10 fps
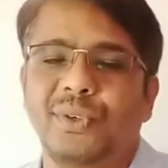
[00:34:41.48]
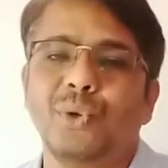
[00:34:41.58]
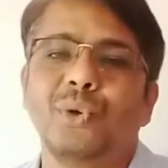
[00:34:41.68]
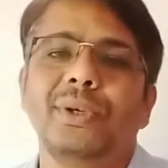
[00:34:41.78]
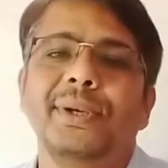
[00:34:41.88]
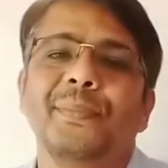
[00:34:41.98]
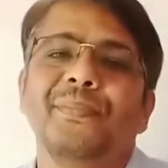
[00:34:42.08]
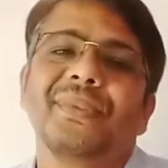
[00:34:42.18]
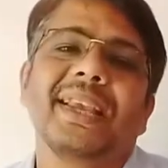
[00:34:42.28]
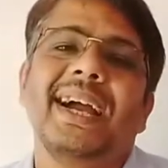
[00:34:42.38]

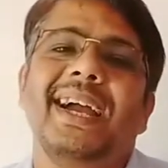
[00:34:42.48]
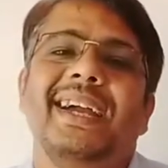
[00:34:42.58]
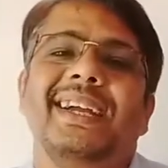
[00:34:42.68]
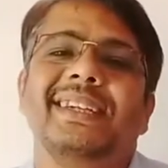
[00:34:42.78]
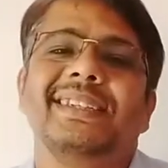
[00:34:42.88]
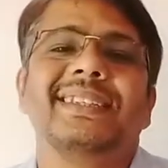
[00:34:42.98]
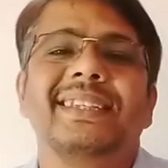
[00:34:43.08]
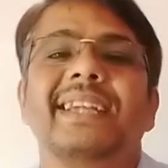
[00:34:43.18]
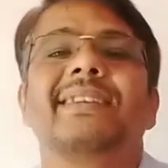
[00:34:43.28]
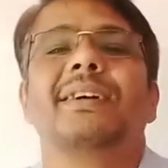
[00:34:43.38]
examples that I have told
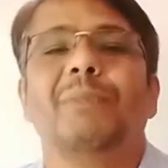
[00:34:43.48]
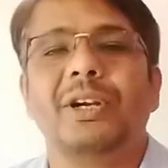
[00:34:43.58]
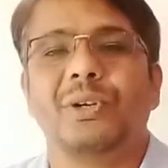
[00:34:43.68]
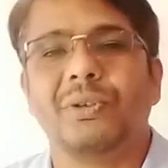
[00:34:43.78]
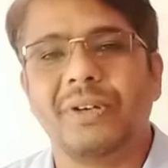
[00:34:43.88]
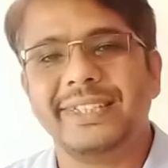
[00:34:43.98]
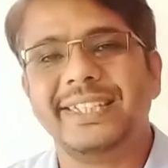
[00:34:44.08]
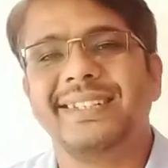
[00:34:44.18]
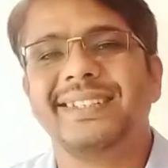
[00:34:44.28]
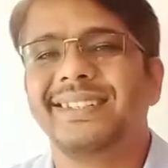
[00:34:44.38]

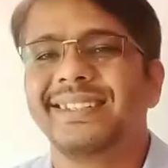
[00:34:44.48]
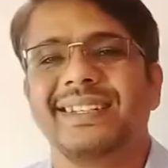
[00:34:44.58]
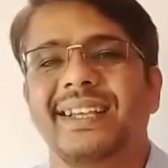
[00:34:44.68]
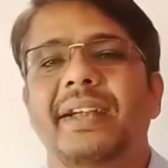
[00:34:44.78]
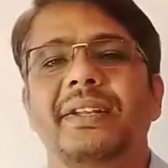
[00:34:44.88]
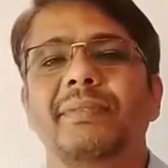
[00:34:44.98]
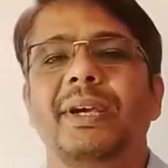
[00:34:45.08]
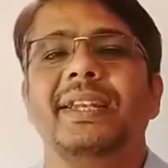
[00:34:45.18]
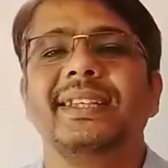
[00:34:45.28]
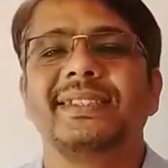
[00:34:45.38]
and get command
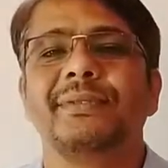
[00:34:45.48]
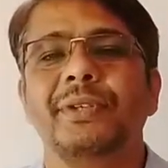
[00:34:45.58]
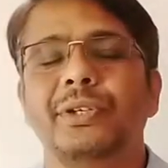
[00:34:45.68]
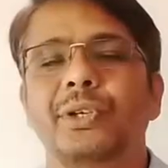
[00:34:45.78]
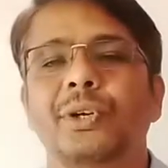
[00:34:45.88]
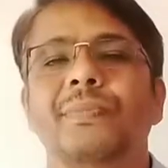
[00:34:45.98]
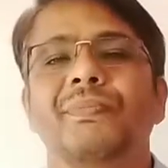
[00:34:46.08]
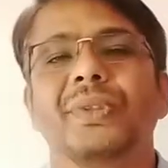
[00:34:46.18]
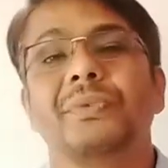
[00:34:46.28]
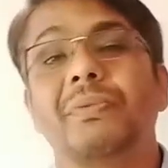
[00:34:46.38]
over it. And
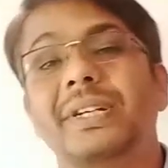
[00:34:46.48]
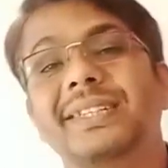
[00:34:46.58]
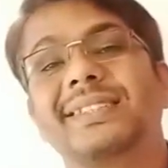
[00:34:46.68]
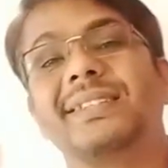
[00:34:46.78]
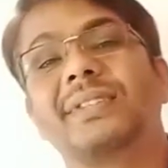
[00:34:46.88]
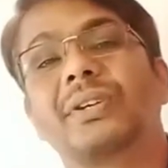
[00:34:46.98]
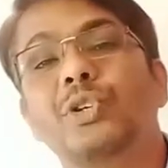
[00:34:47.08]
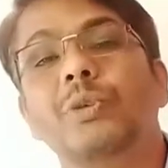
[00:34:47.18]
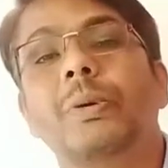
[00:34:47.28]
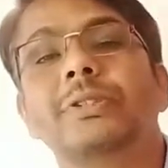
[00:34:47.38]
in my next video
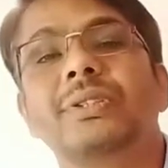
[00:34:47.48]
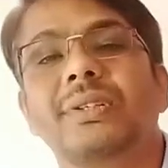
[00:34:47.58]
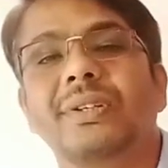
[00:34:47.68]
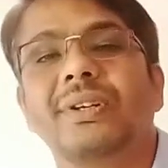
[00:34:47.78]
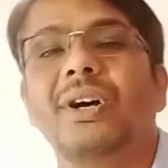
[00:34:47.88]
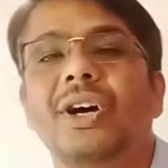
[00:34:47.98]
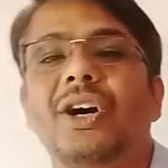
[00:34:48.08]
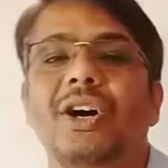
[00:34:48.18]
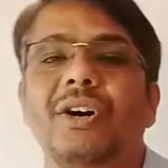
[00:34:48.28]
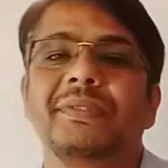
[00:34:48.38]
we will discuss
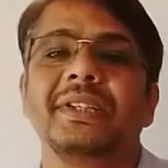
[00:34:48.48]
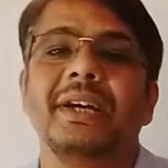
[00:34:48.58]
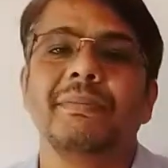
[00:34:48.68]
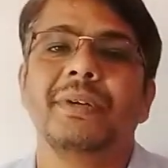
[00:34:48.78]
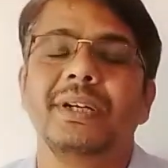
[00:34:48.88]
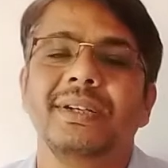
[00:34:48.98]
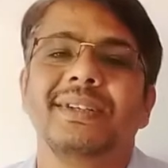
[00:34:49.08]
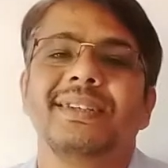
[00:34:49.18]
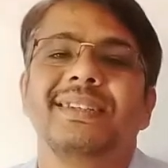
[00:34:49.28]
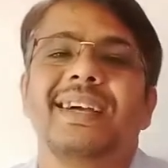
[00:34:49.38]
the cube root
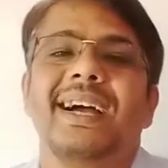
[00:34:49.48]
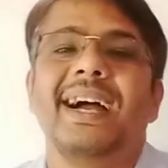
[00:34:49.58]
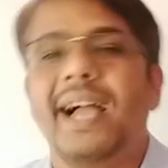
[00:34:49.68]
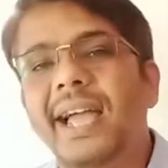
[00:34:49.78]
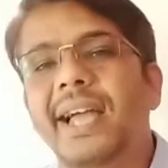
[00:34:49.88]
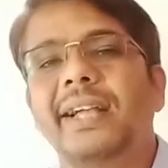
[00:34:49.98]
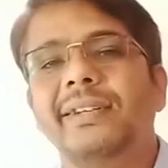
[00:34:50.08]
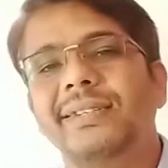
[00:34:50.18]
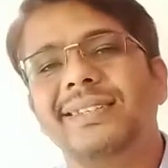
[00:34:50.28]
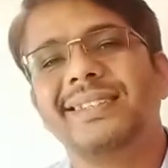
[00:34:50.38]
of the number
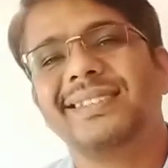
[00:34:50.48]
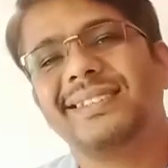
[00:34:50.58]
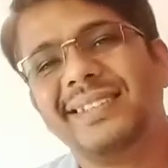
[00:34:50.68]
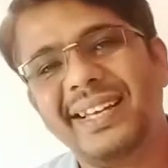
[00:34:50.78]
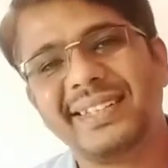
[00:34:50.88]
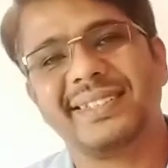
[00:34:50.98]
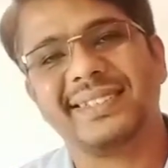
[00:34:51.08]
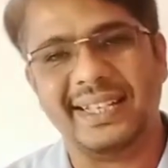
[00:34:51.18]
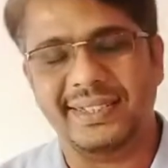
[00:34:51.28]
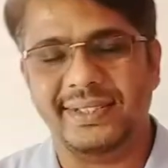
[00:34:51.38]

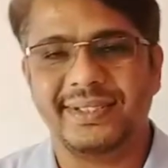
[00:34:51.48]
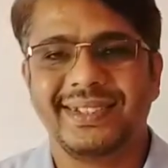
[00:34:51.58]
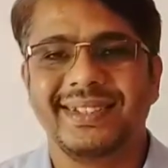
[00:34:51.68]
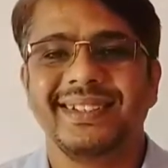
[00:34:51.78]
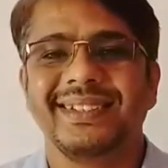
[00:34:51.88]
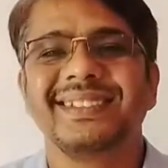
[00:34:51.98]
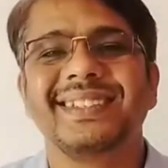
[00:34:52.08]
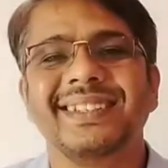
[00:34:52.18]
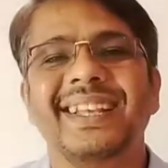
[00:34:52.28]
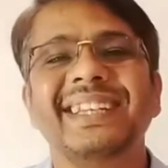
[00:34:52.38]
and the
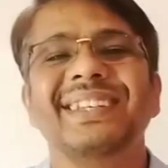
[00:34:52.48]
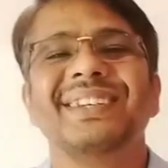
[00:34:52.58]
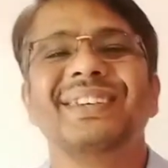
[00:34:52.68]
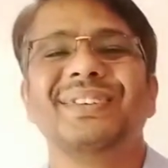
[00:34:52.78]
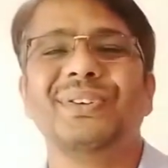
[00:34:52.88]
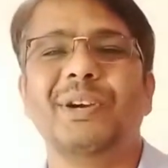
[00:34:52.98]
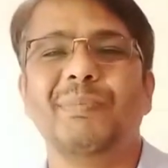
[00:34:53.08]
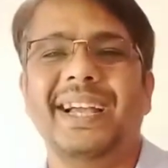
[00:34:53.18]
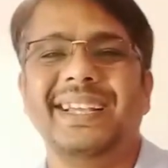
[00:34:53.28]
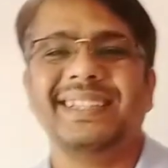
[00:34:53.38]
exercises.
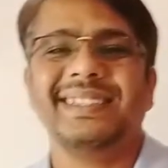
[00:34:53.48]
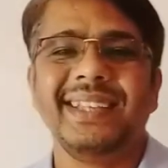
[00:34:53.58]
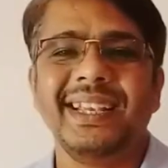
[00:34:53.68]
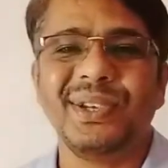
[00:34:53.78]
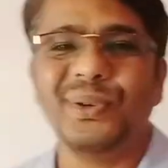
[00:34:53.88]
Till then,